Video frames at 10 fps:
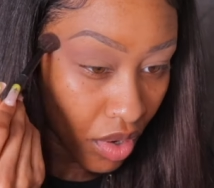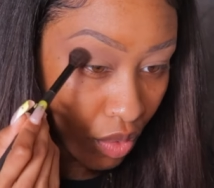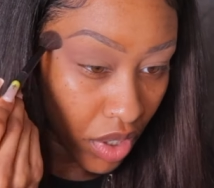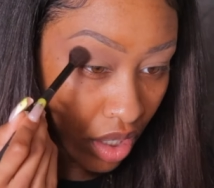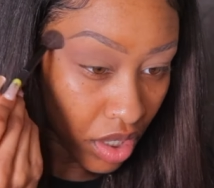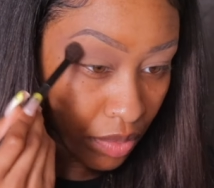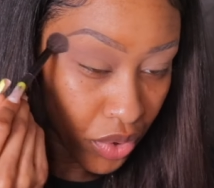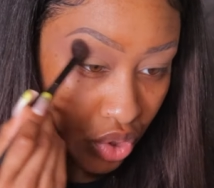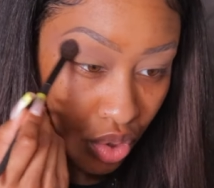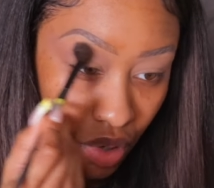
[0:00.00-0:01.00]
When it
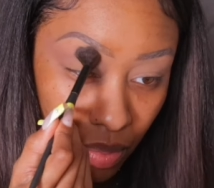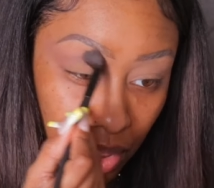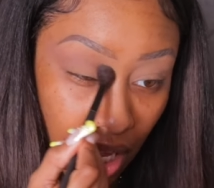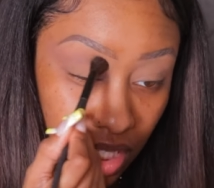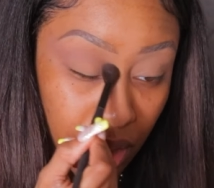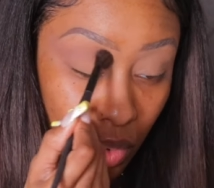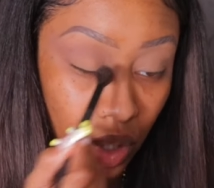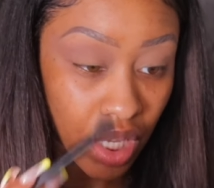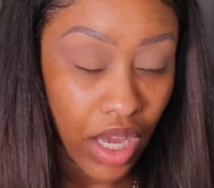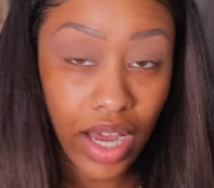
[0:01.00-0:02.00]
comes to a black
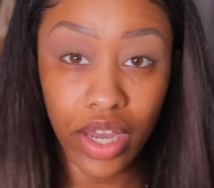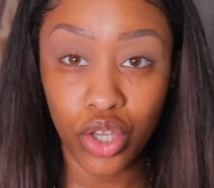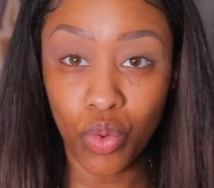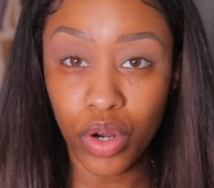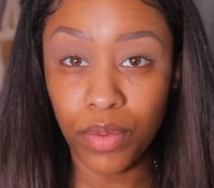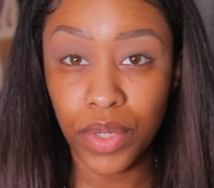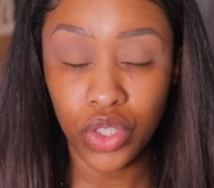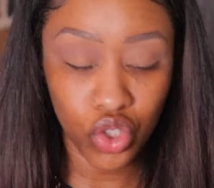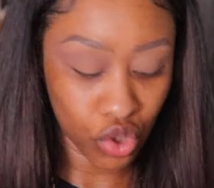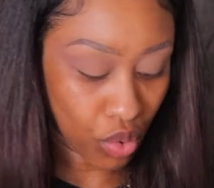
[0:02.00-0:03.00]
smoky eye, you want to make
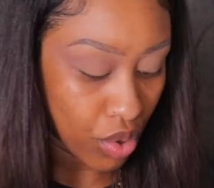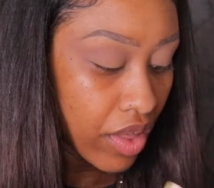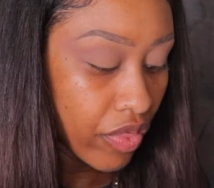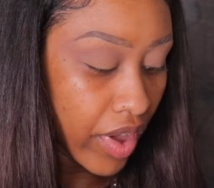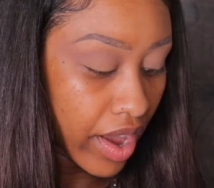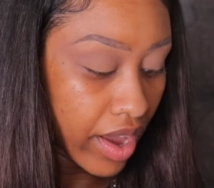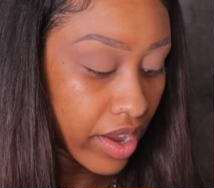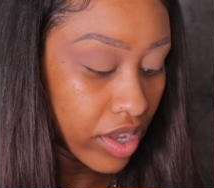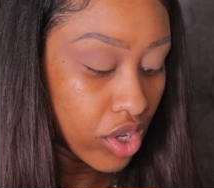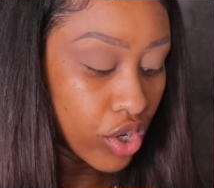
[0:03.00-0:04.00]
sure
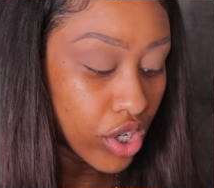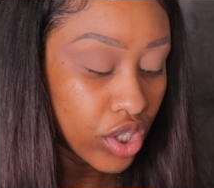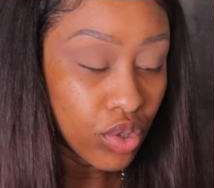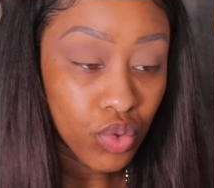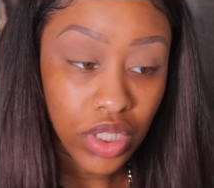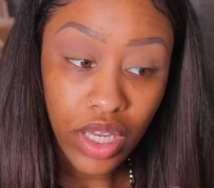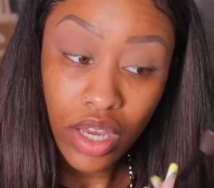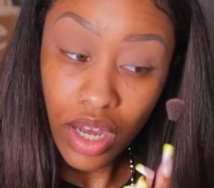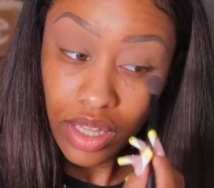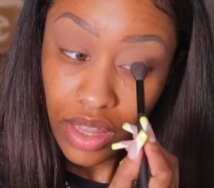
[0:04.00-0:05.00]
that you're using
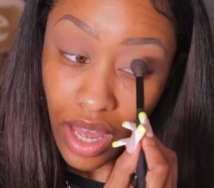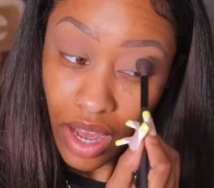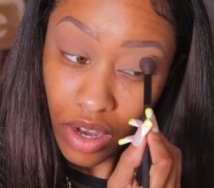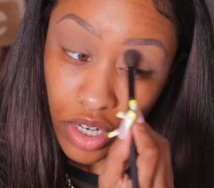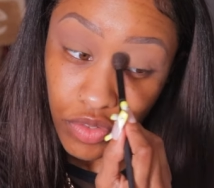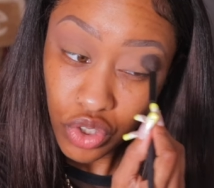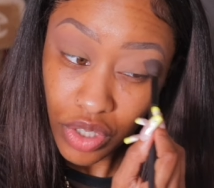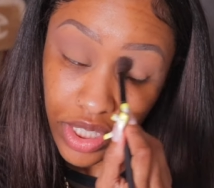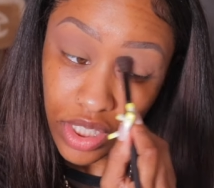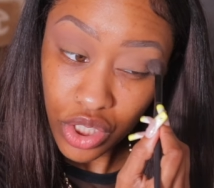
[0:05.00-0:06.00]
a lot of
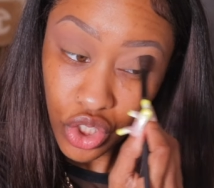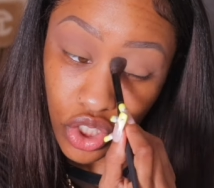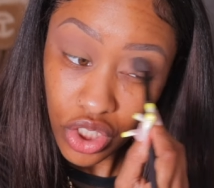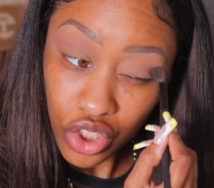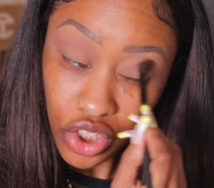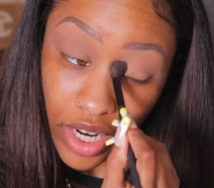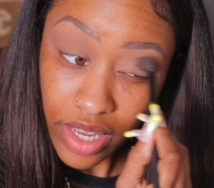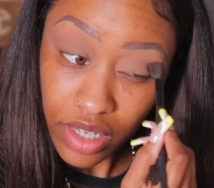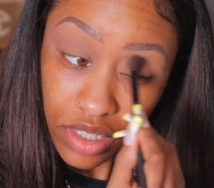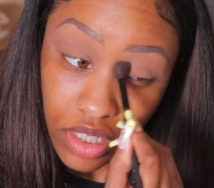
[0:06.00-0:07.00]
transition
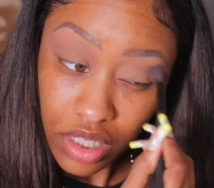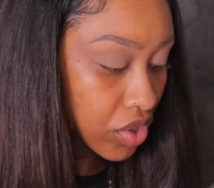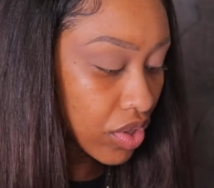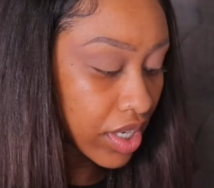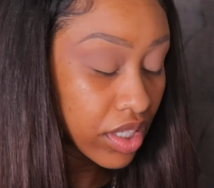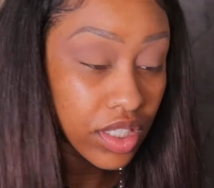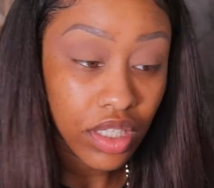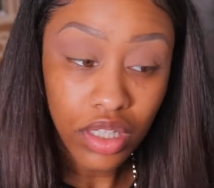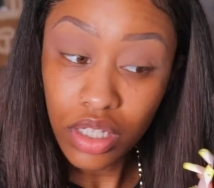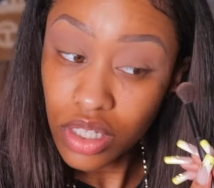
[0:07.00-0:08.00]
shades so that it
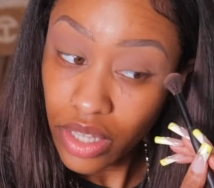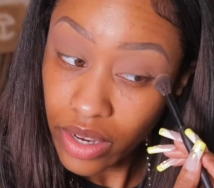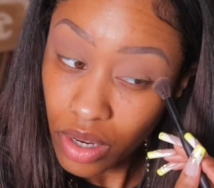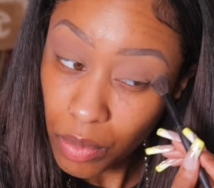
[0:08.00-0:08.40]
doesn't look like a